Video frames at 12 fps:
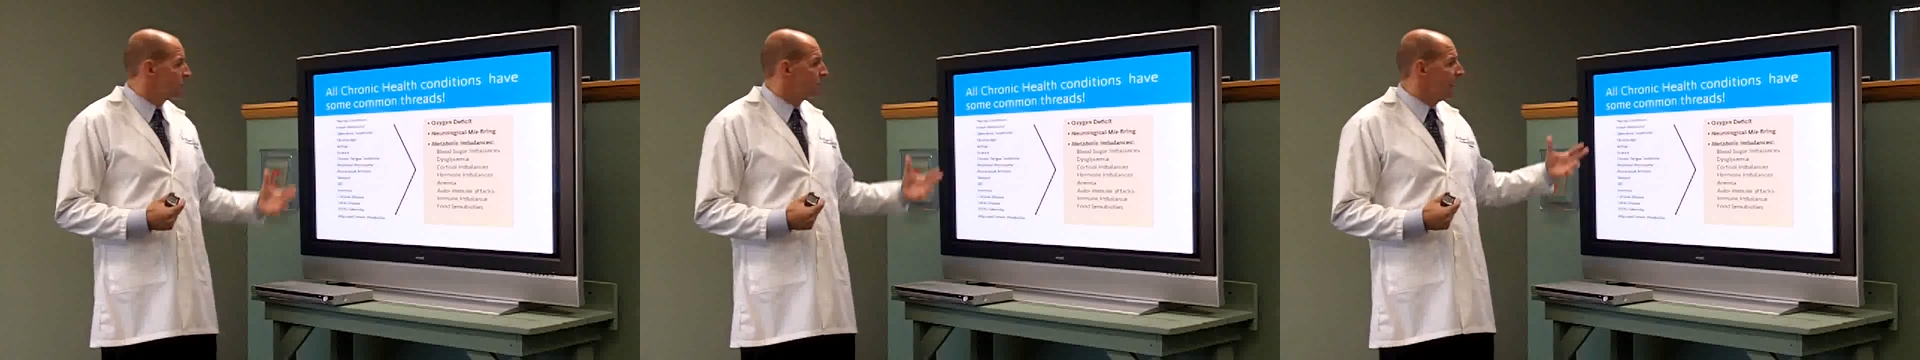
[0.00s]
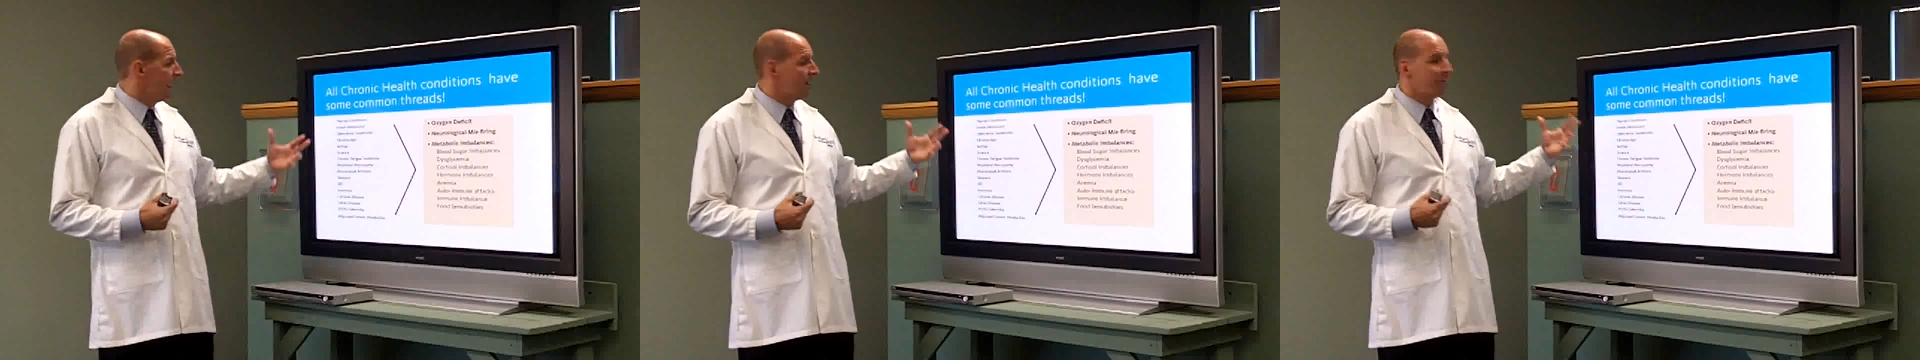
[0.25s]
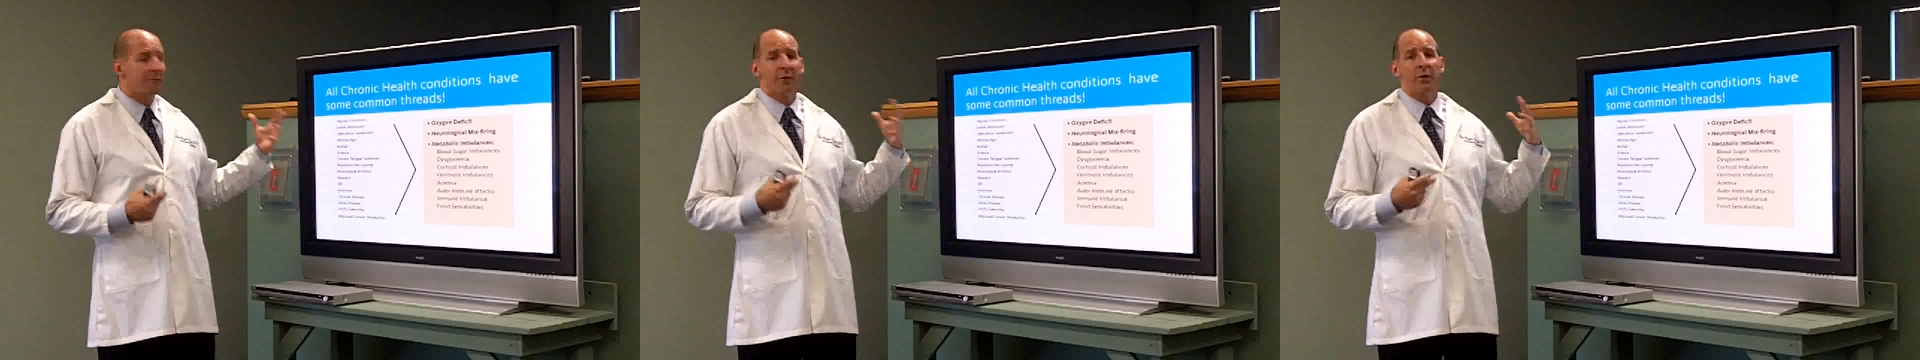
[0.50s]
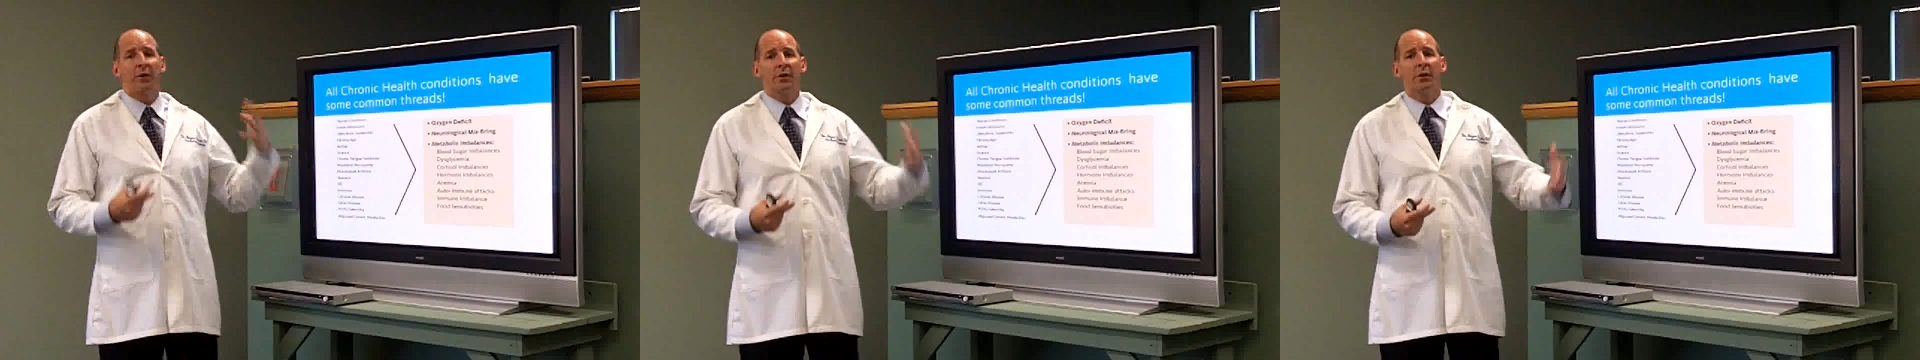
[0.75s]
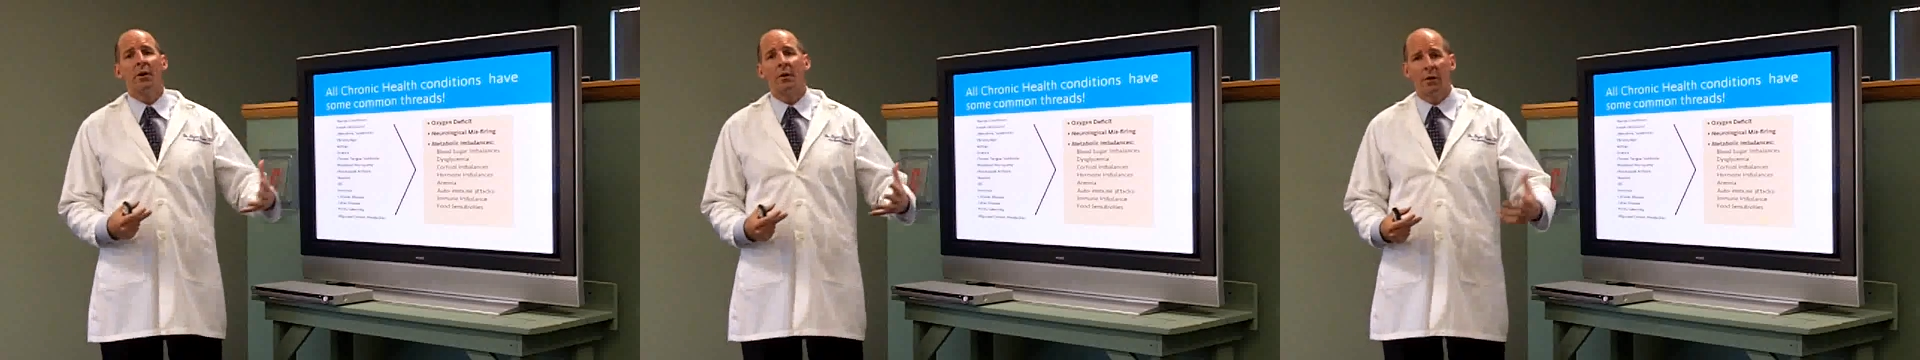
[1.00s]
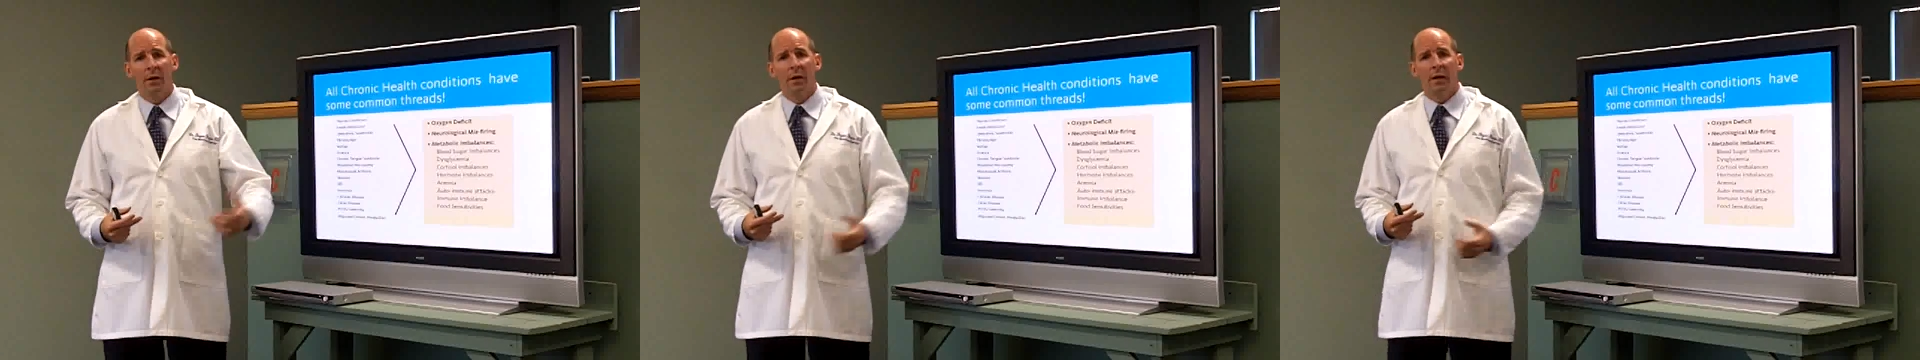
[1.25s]
You may have
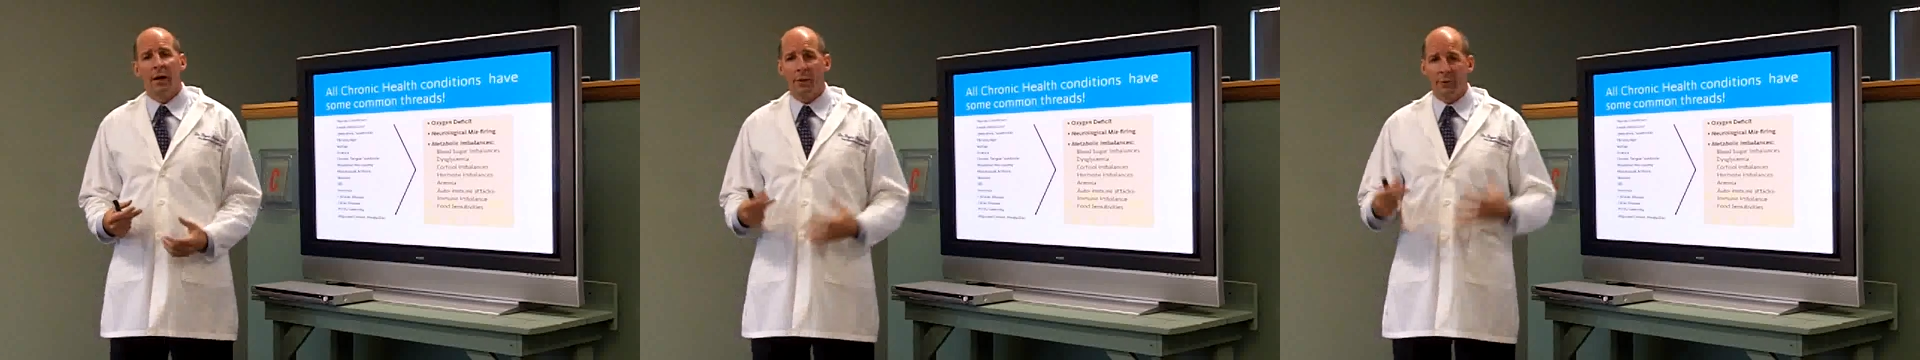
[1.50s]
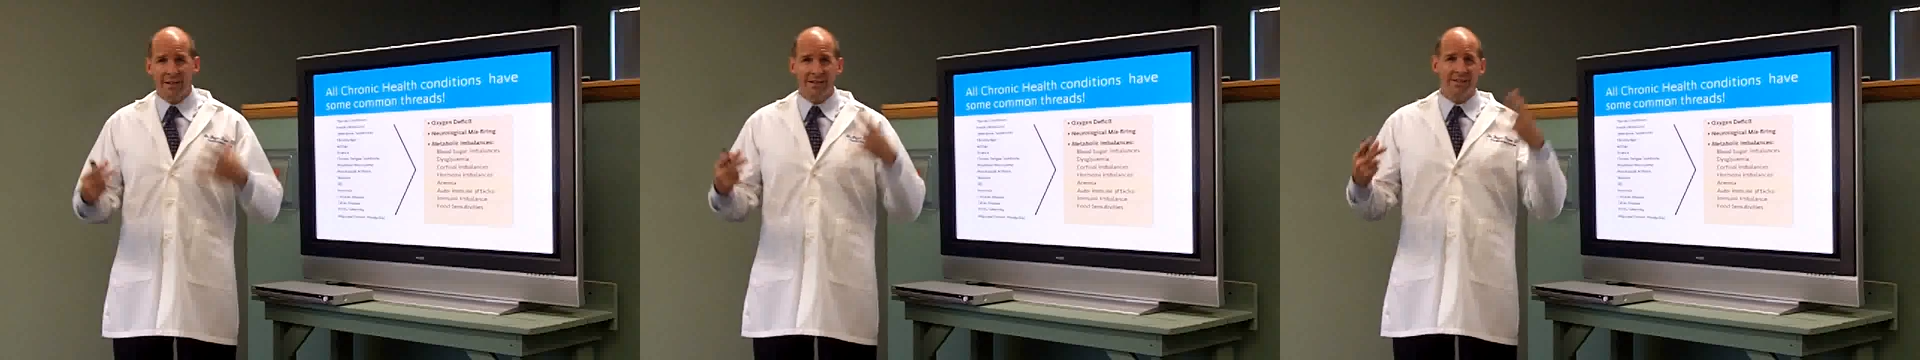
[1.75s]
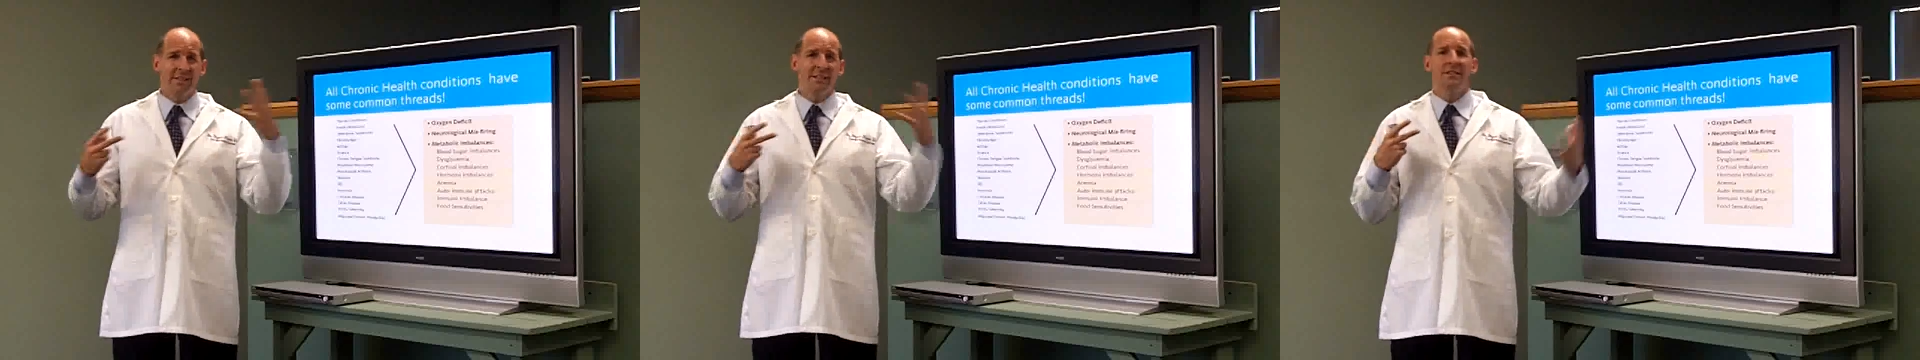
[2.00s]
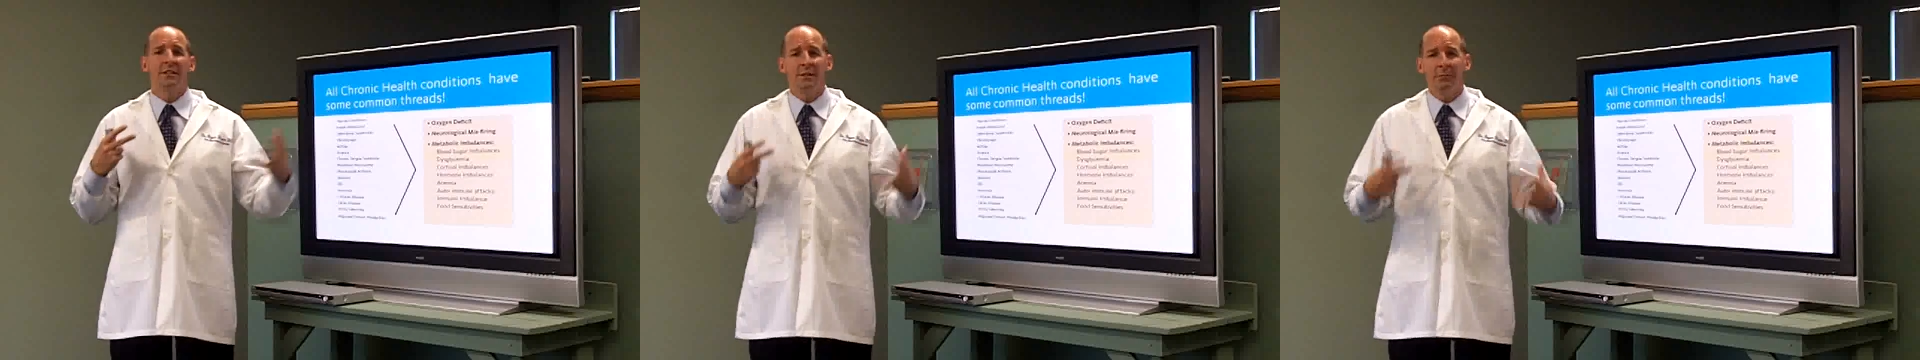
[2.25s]
vertigo, where you get dizzy.